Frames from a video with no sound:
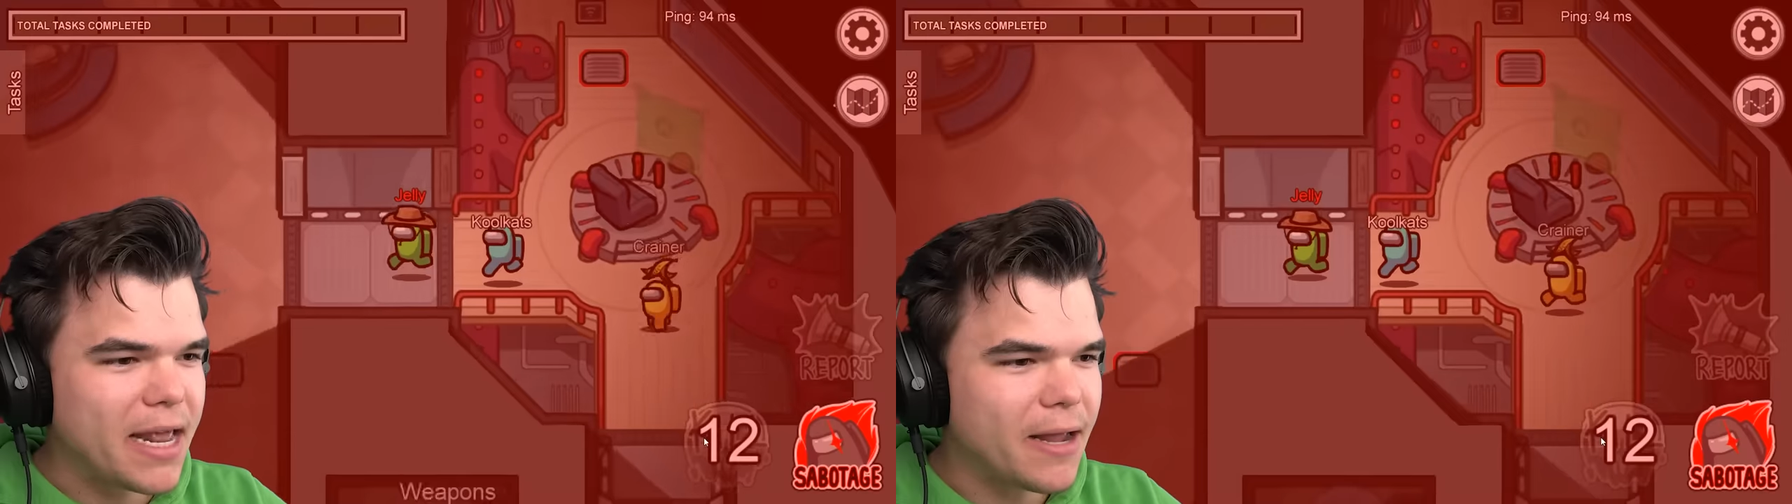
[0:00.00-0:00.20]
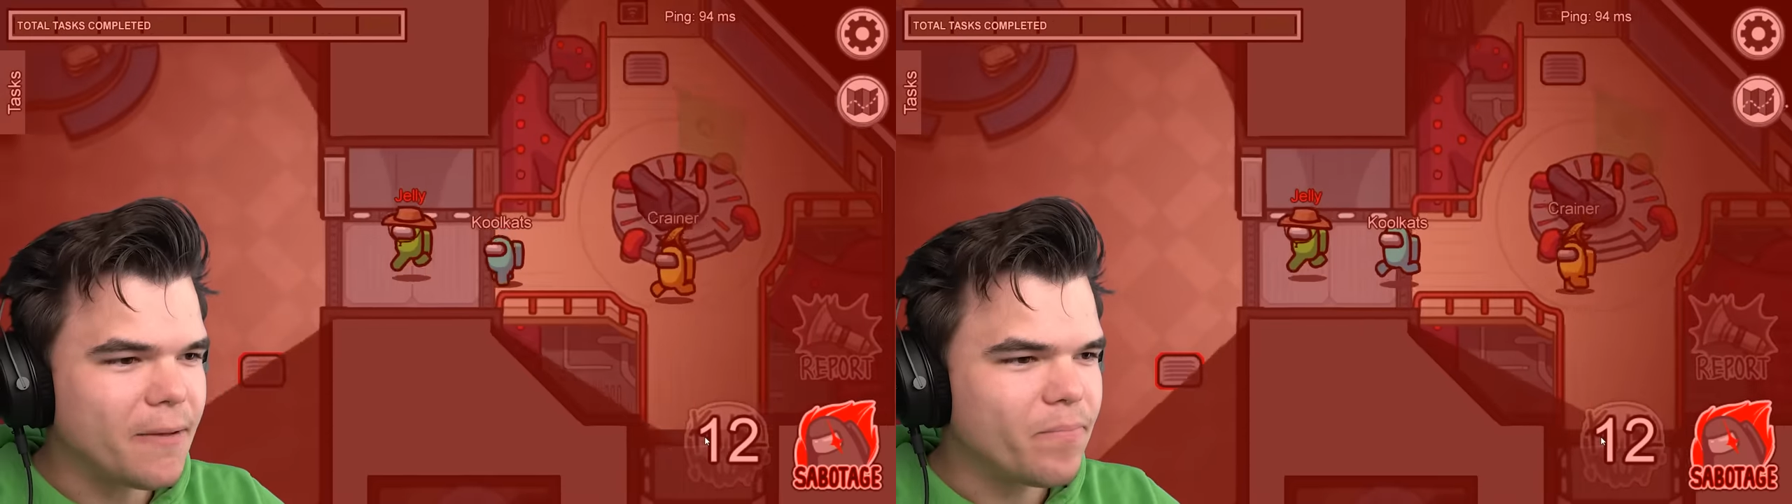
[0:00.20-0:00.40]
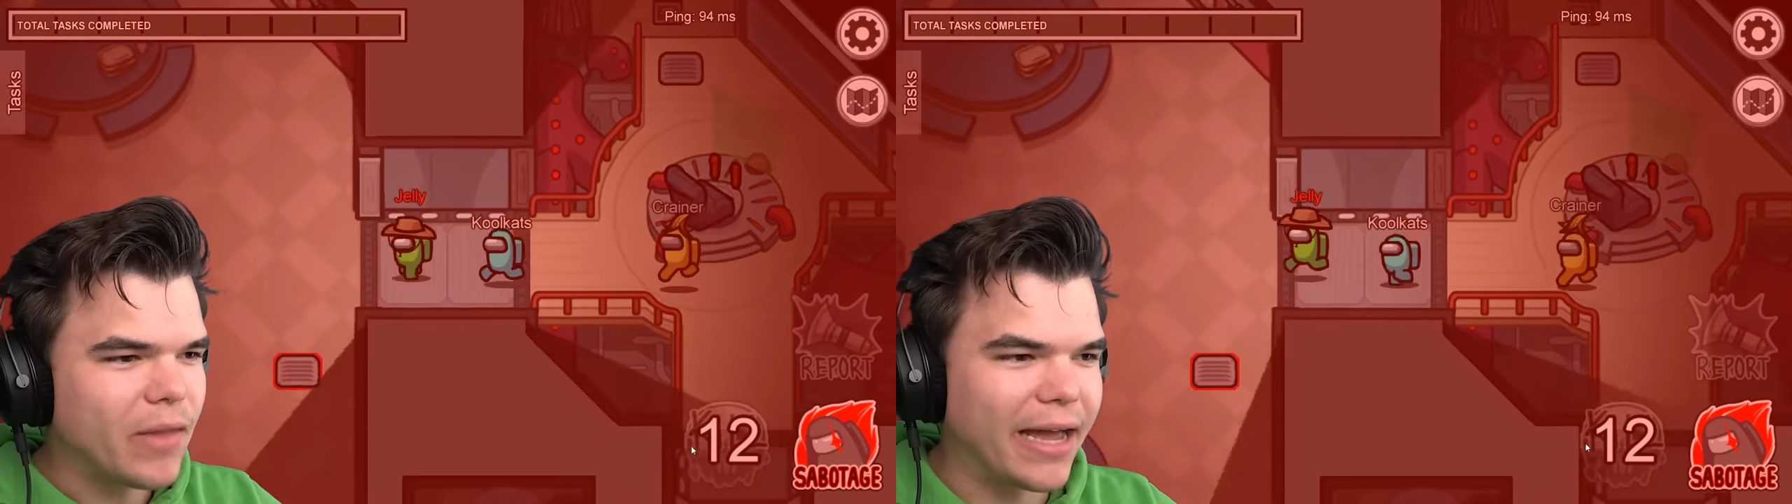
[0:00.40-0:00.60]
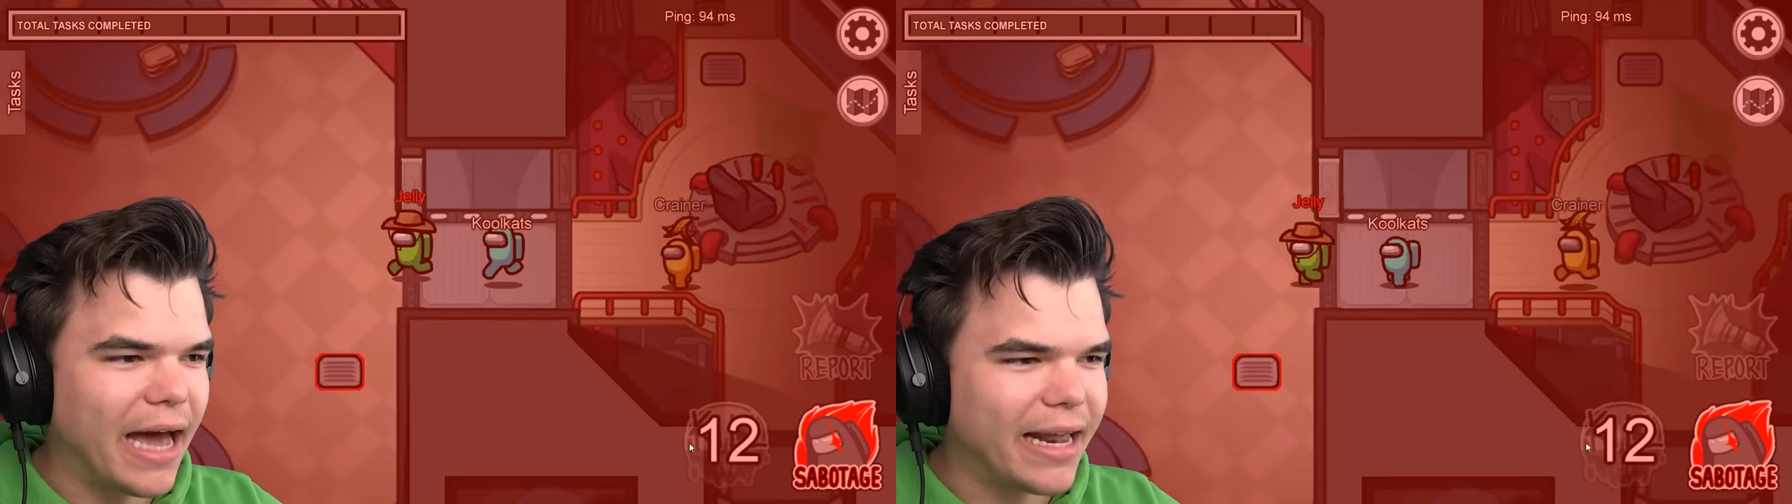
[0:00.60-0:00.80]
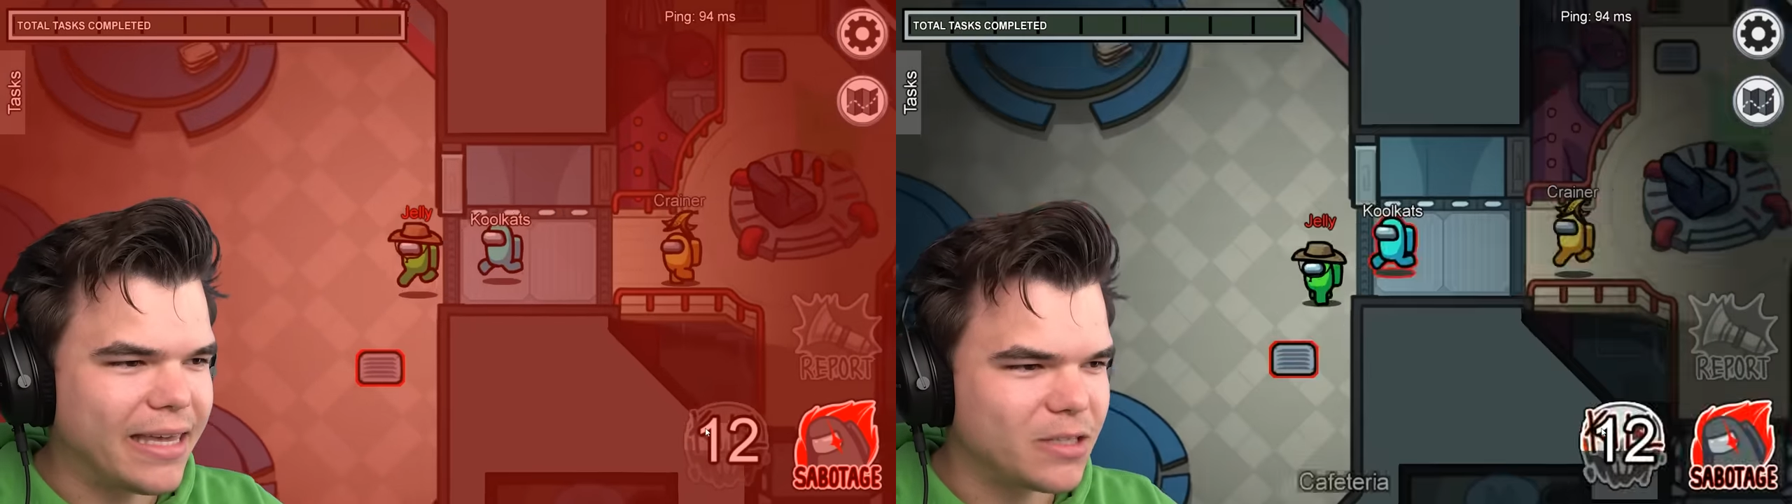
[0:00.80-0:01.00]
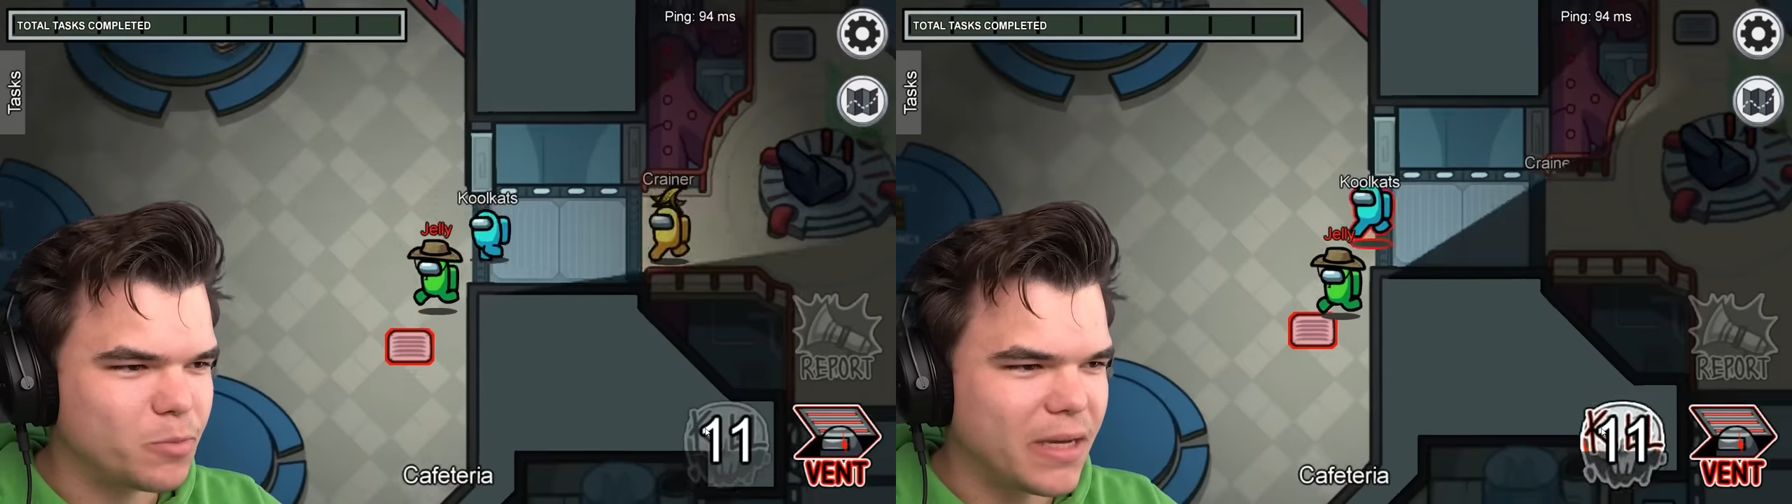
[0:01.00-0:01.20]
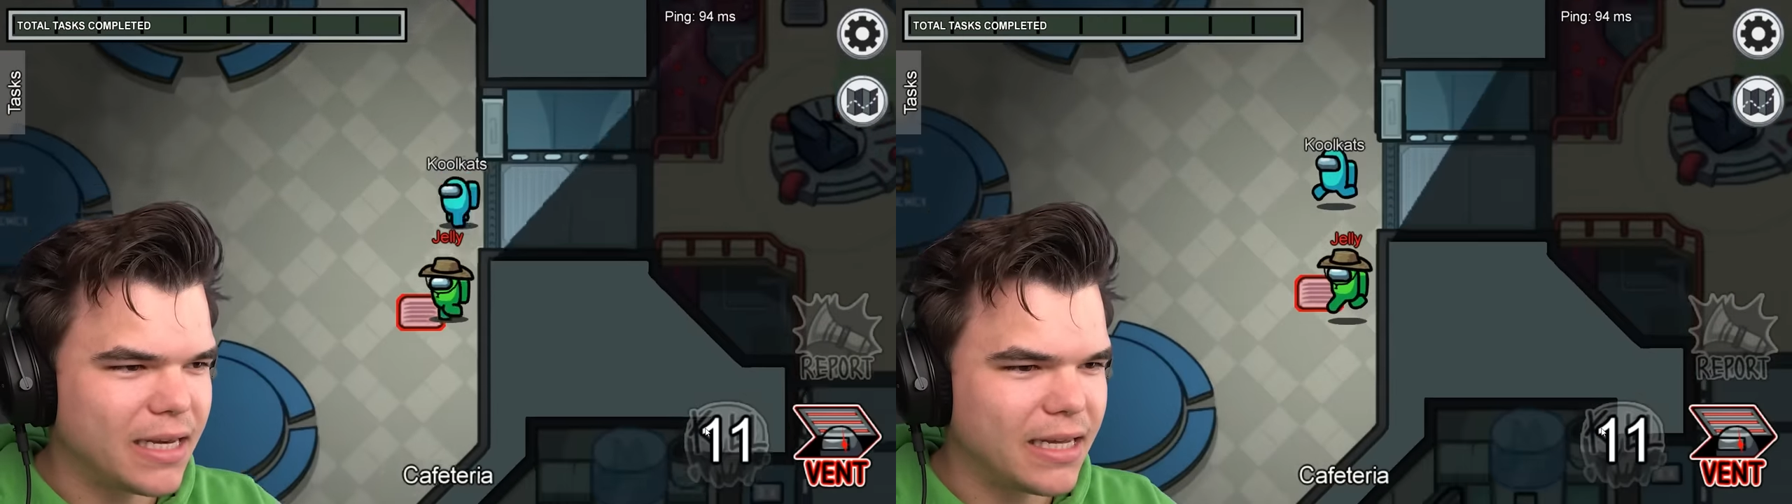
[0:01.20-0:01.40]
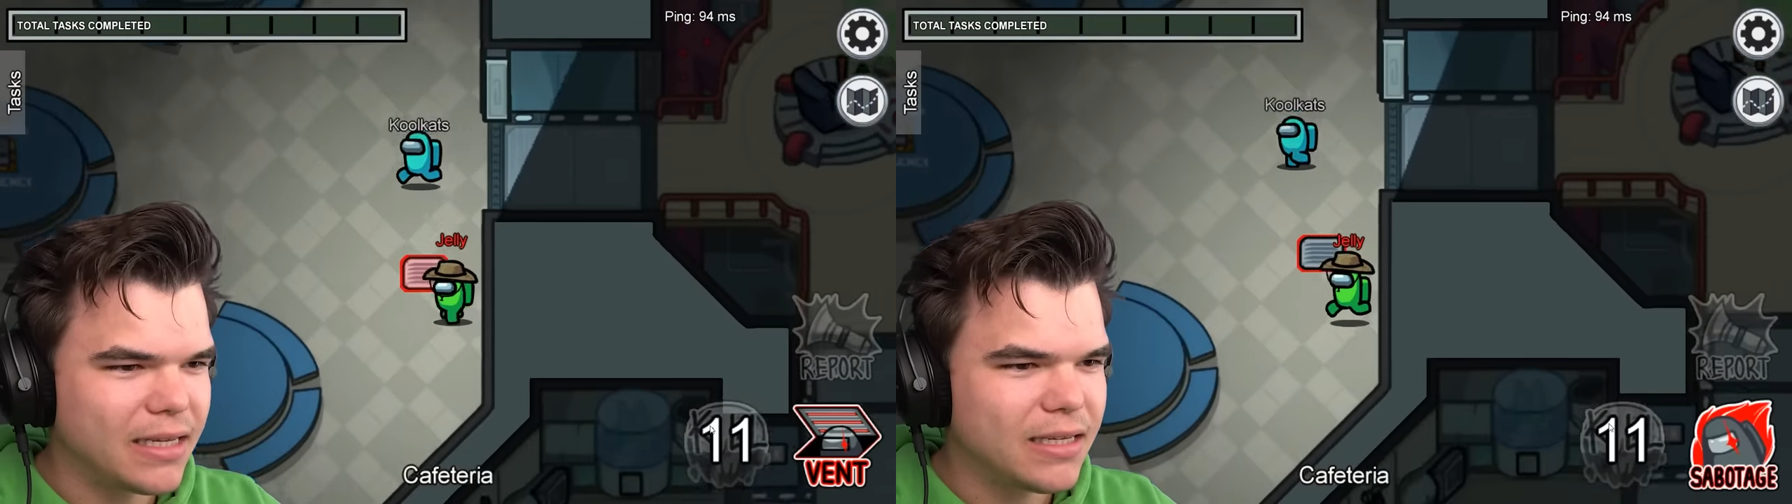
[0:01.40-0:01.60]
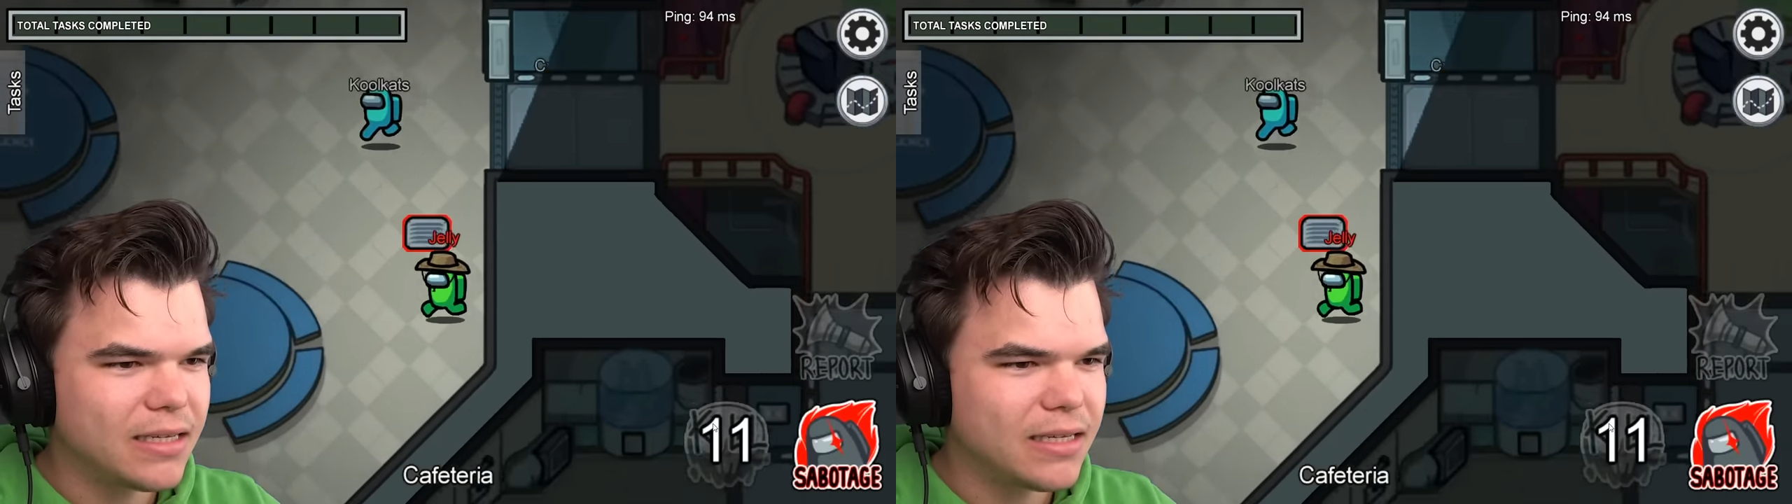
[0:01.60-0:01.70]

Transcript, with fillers: Jelly. I gotta kill Speedy.